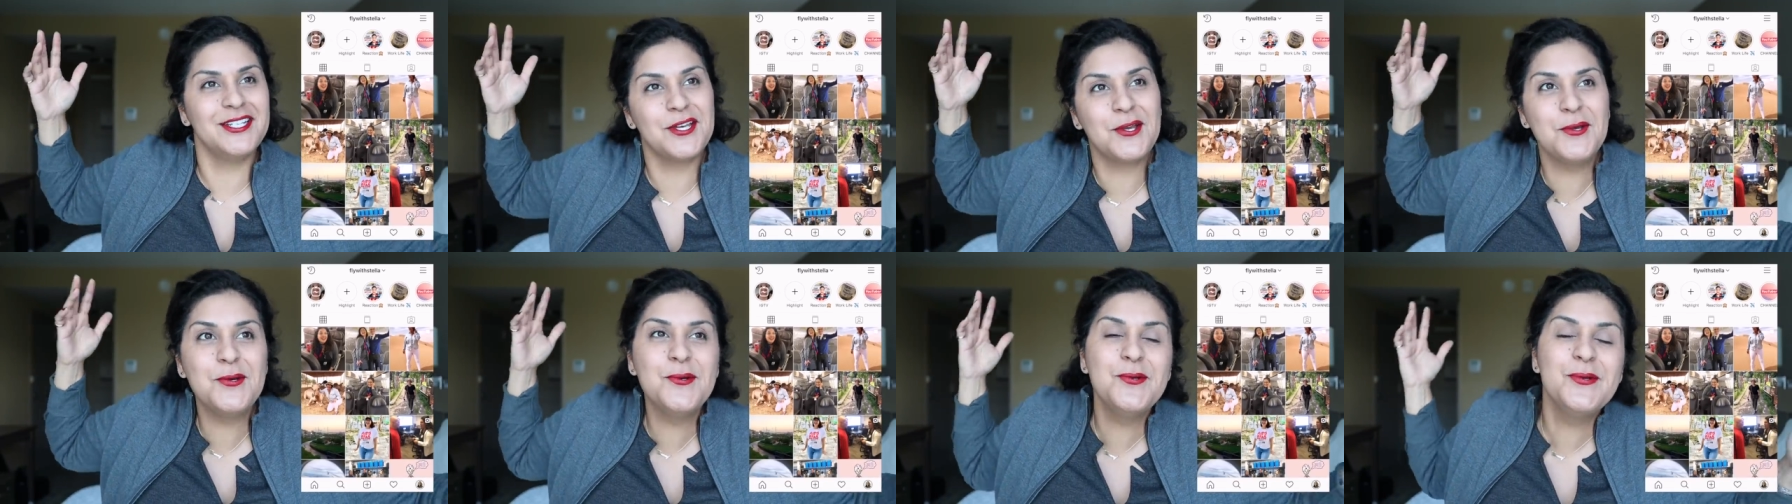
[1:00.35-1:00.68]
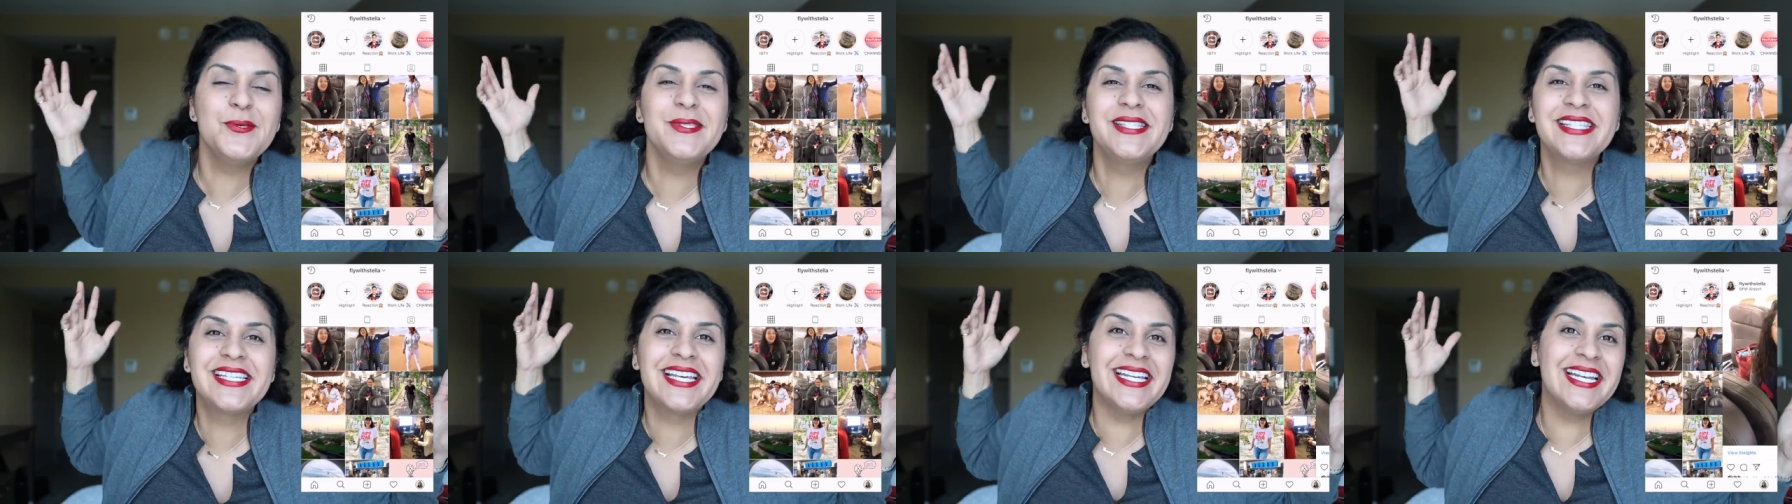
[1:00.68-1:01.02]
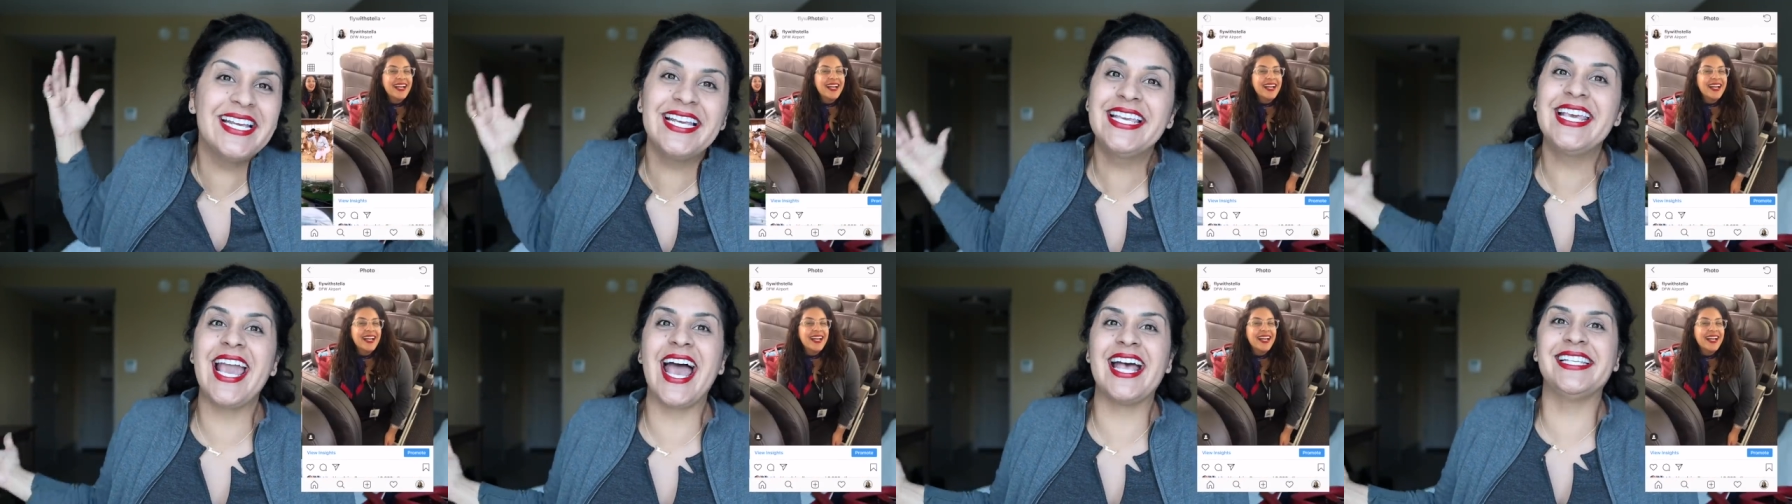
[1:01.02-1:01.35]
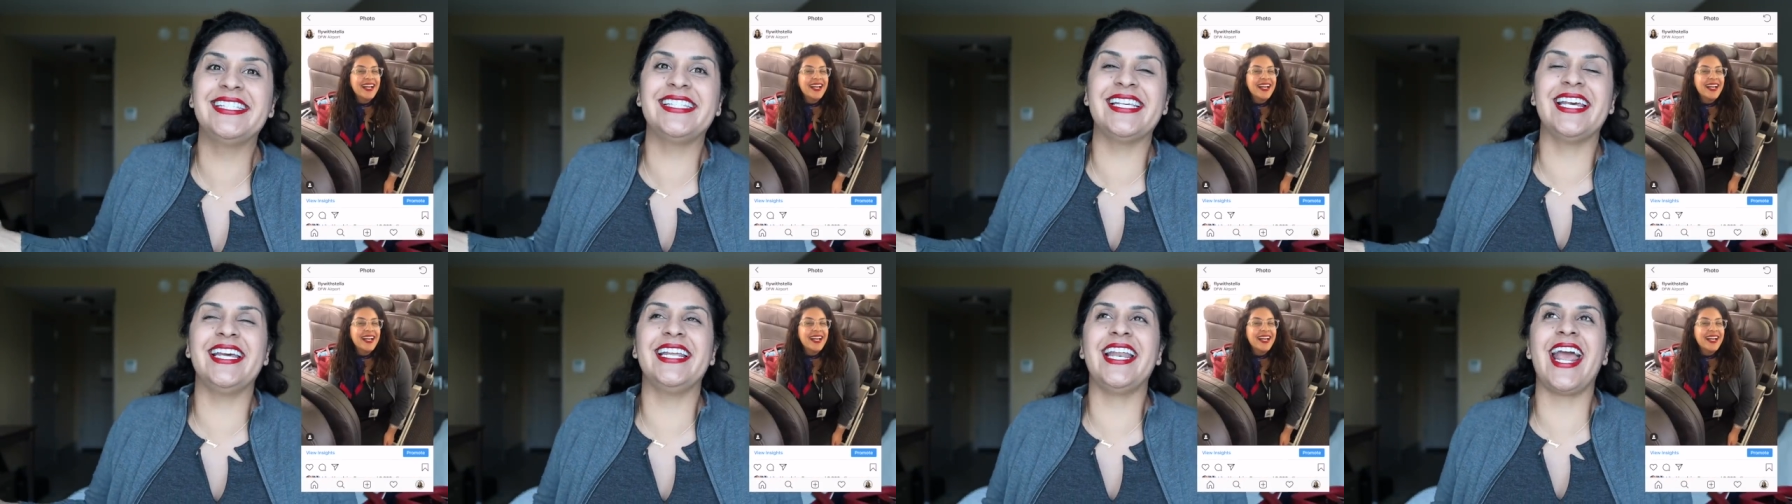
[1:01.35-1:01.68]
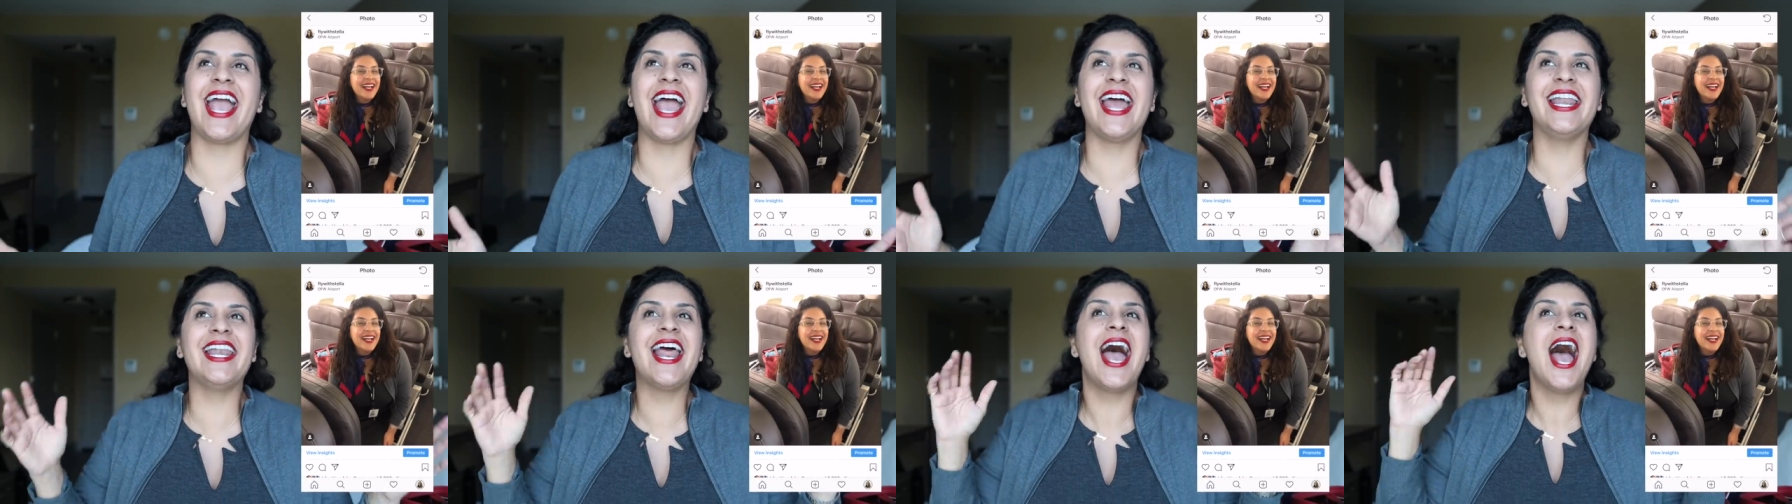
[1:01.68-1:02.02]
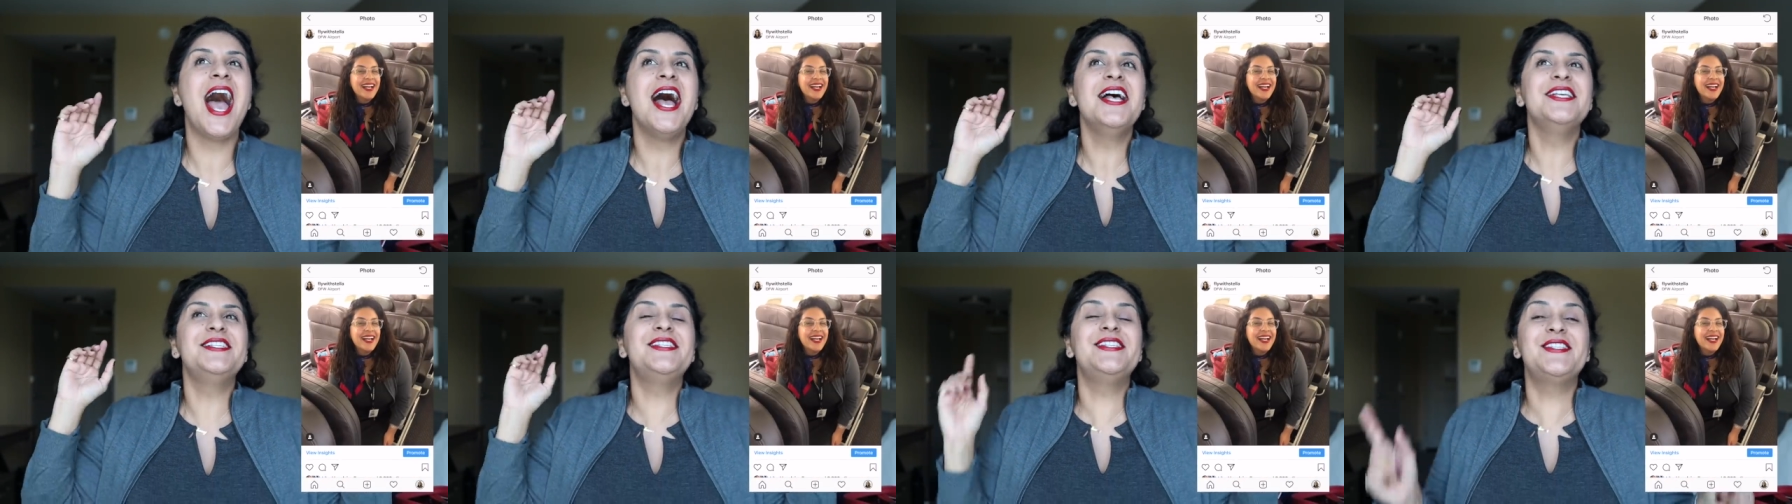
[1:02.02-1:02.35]
Who's gonna guess it? And
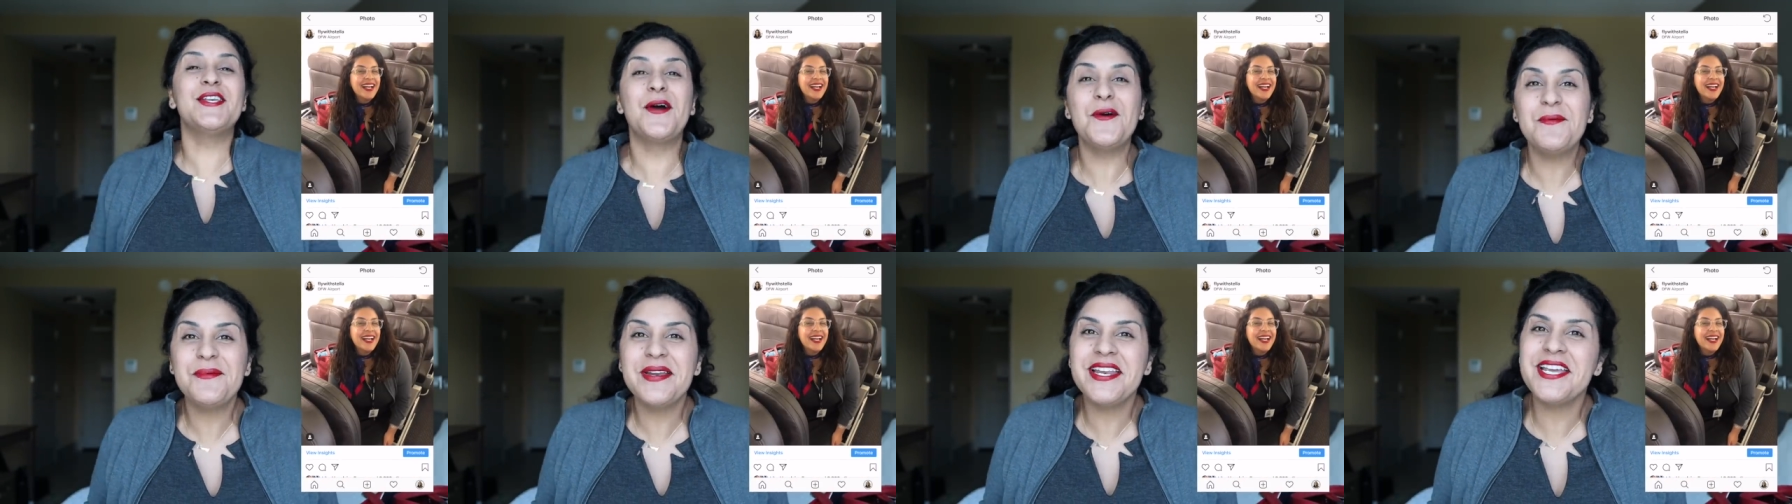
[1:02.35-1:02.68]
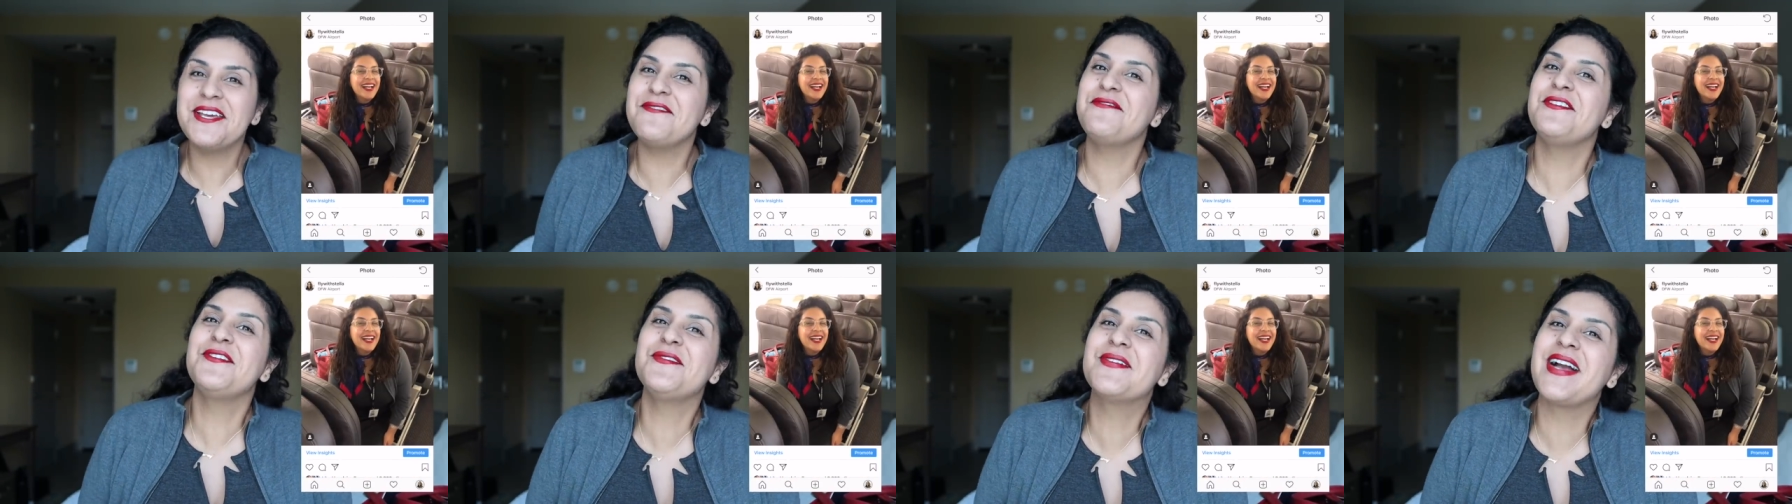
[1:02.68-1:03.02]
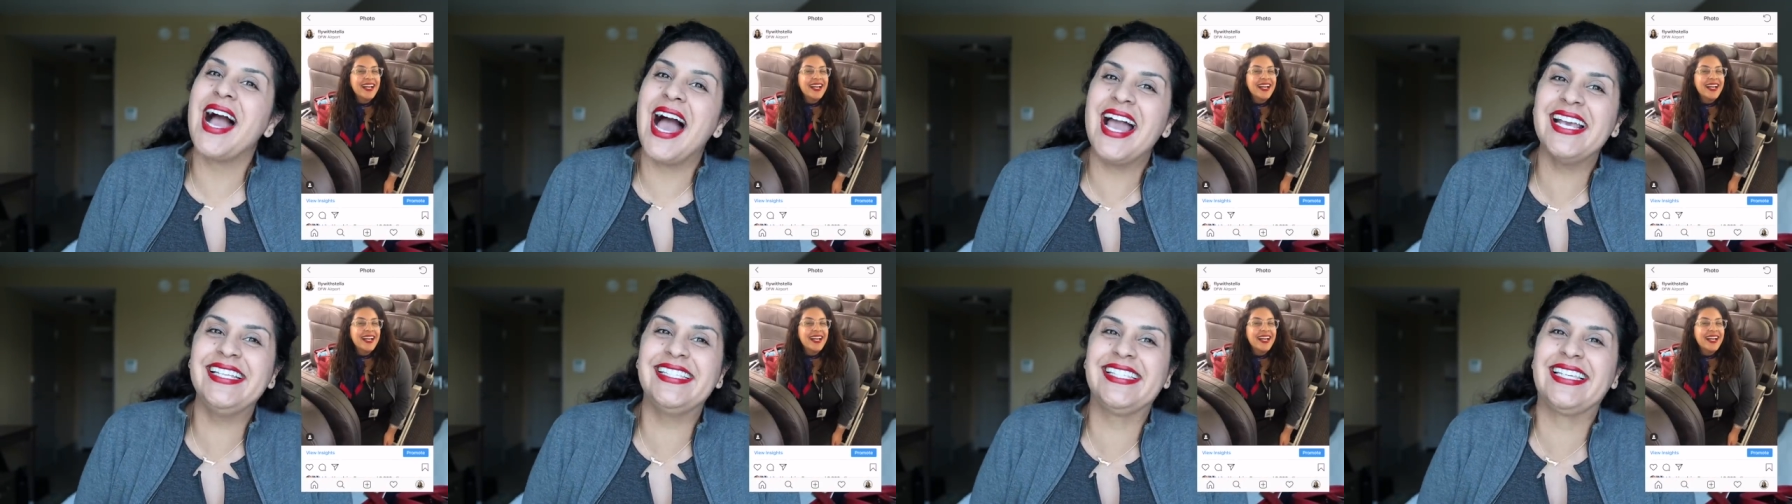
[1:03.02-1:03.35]
so many of you